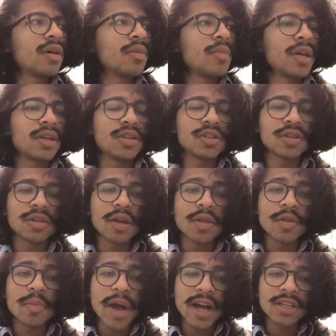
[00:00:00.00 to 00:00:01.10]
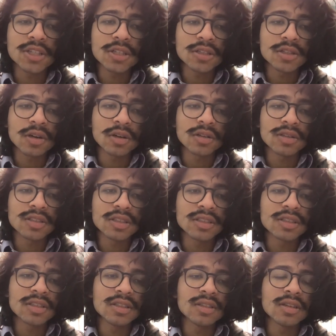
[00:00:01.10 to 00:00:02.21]
Making sure that the batches are
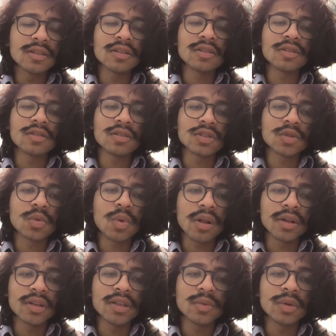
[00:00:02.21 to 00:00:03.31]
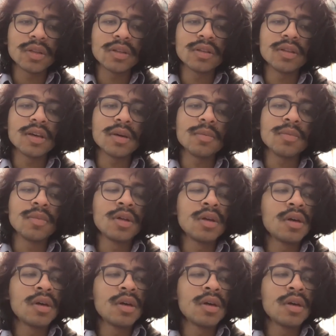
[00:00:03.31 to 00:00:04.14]
consistent and that there's quality within them,